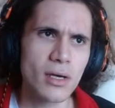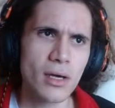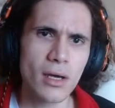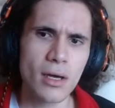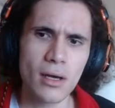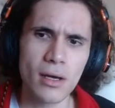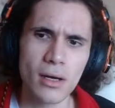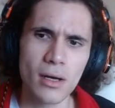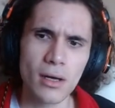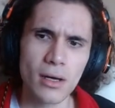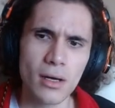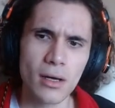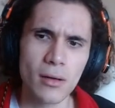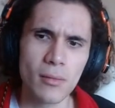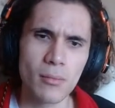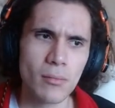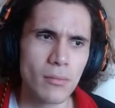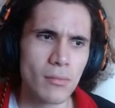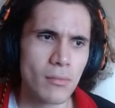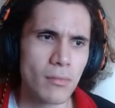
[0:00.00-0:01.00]

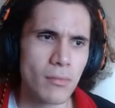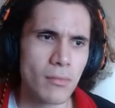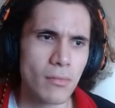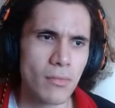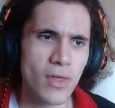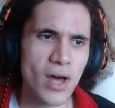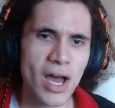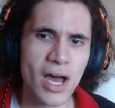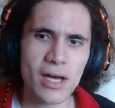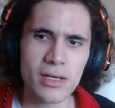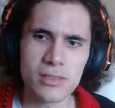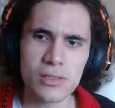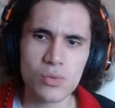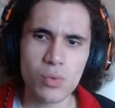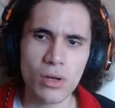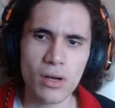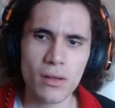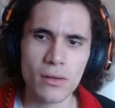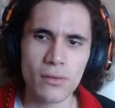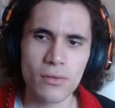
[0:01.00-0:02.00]
That has
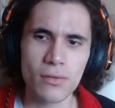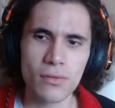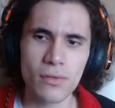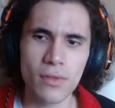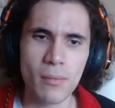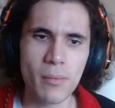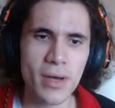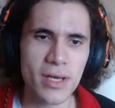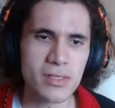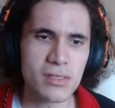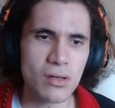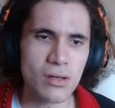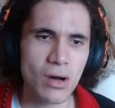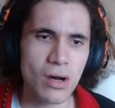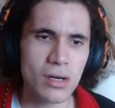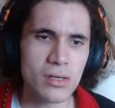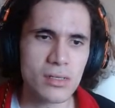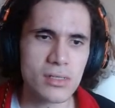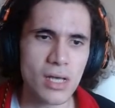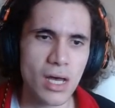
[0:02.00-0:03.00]
one of the best
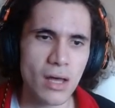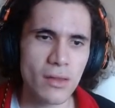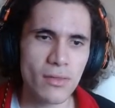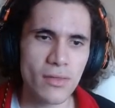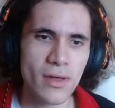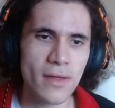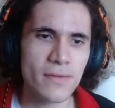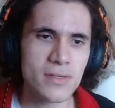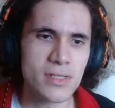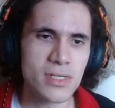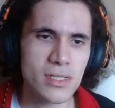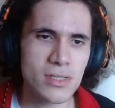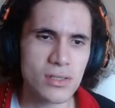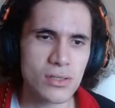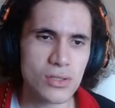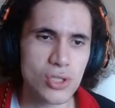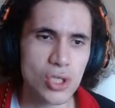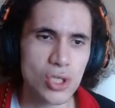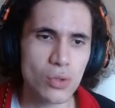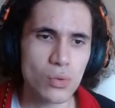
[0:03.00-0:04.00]
arcs, and then season
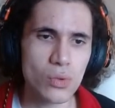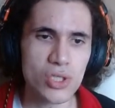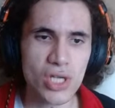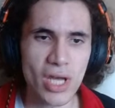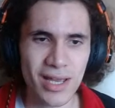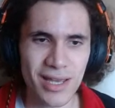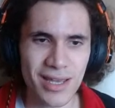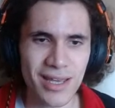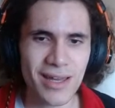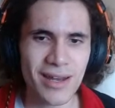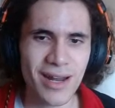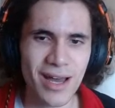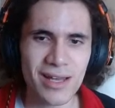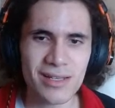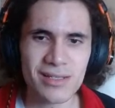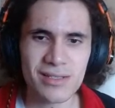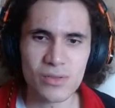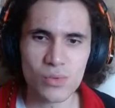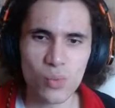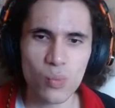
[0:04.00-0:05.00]
2, which again
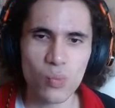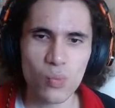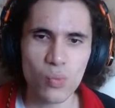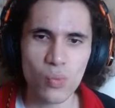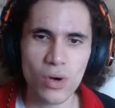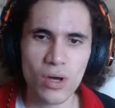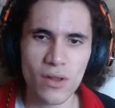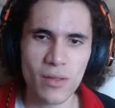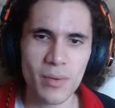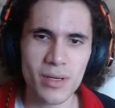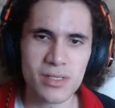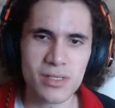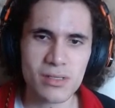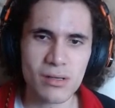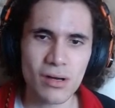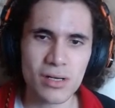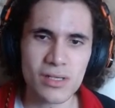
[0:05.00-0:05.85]
has one of the best arcs.